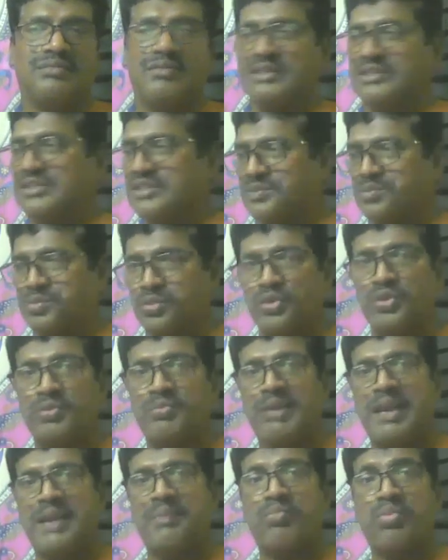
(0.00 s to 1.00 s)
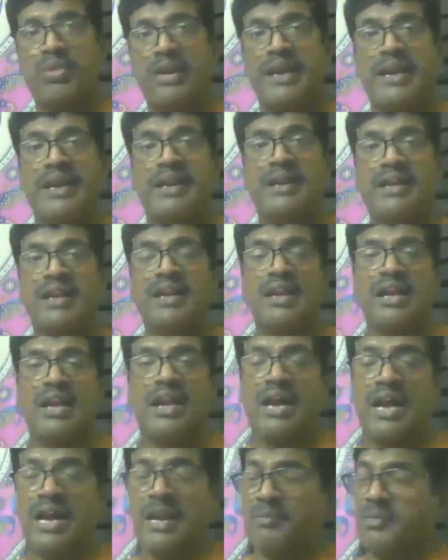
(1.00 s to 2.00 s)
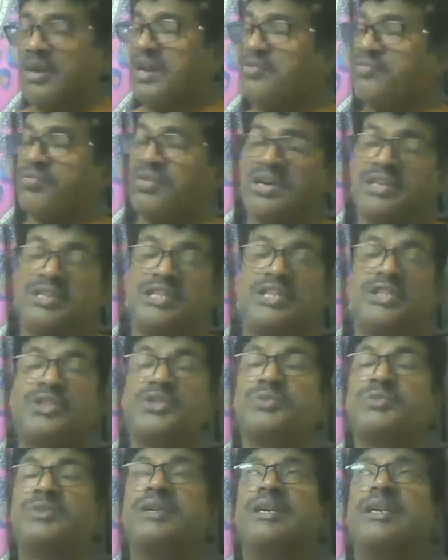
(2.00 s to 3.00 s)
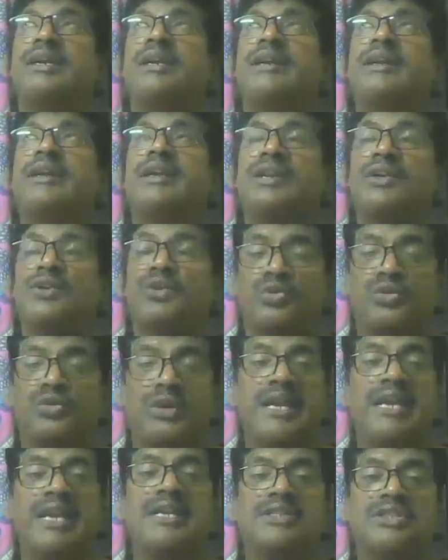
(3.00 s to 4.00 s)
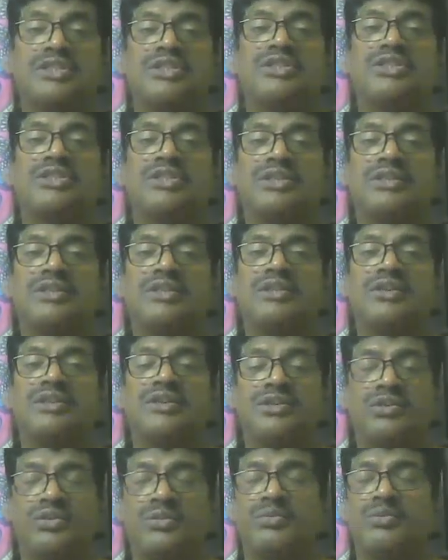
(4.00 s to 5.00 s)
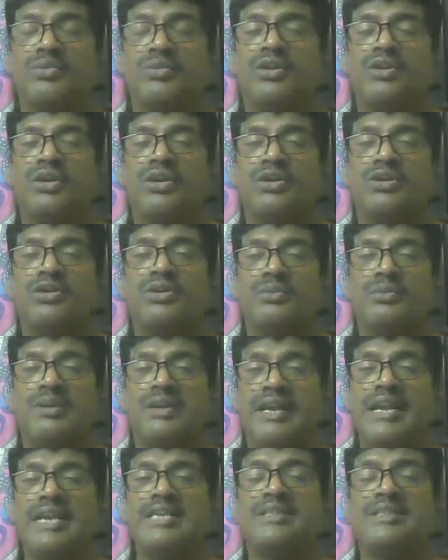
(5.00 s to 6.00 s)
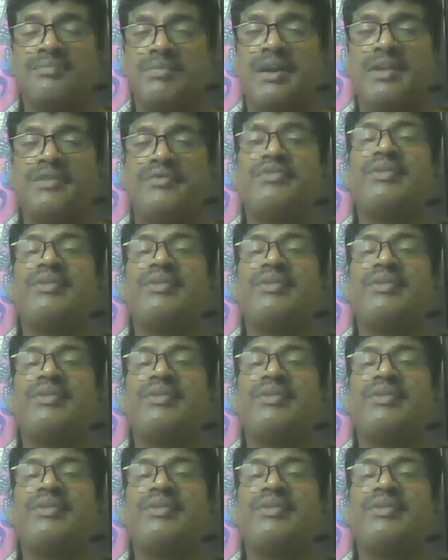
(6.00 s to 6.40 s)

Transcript: But this poor man prayed, I'm unworthy to be to raised, to to be raised my